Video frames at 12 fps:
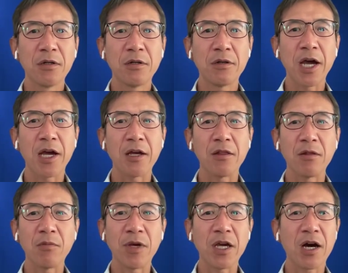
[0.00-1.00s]

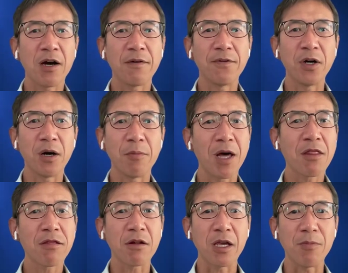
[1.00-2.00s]
and we have a
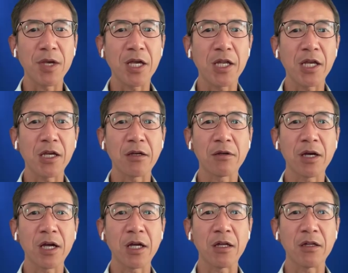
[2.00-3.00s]
monthly meeting,
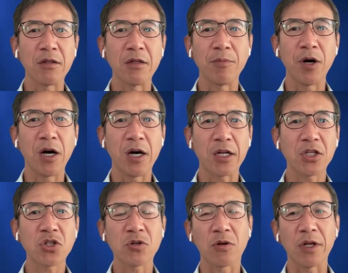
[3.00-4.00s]
and
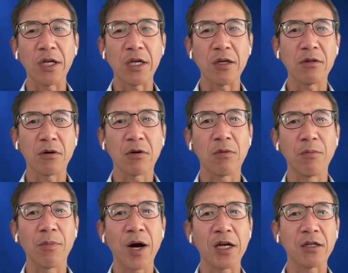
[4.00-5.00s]
additionally,
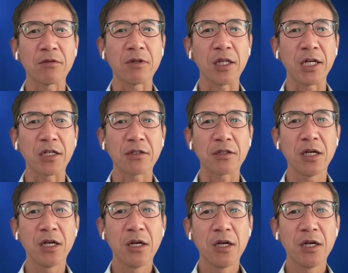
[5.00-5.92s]
combined clinics.